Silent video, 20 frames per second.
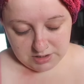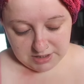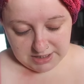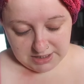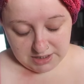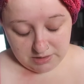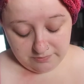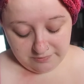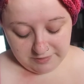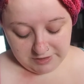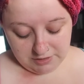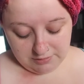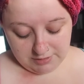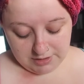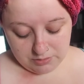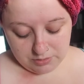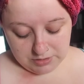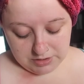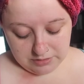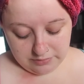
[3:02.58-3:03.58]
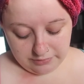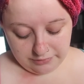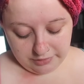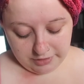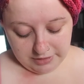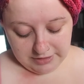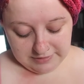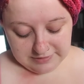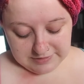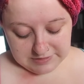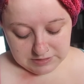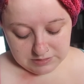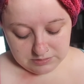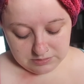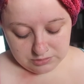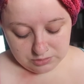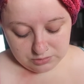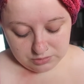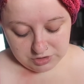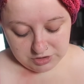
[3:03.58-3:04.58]
I can't figure out what else I need
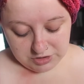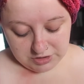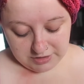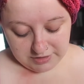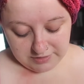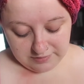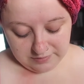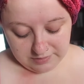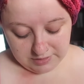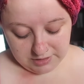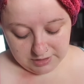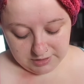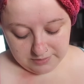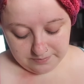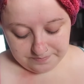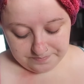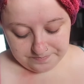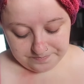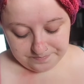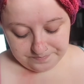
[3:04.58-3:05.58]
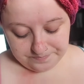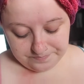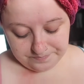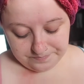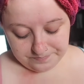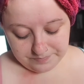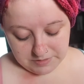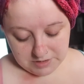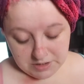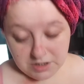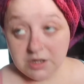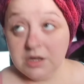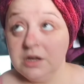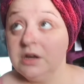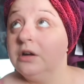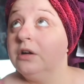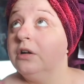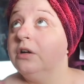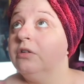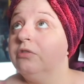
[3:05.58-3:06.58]
to talk to you guys. Um,
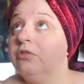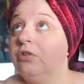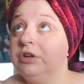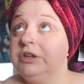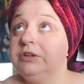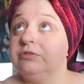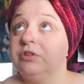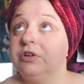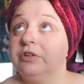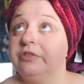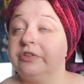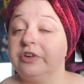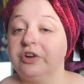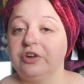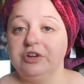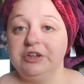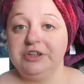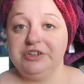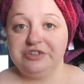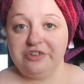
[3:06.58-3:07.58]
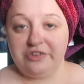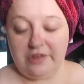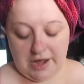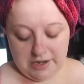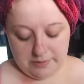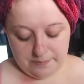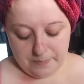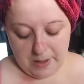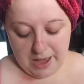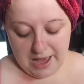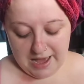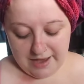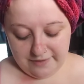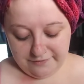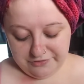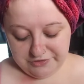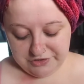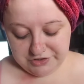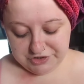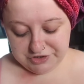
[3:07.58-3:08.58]
Ronnie one's currently just had a
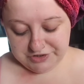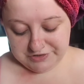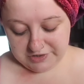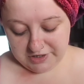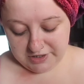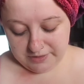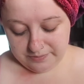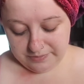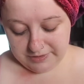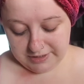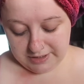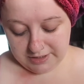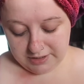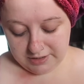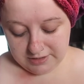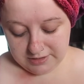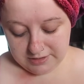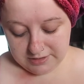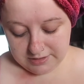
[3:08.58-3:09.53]
bath, so she's up there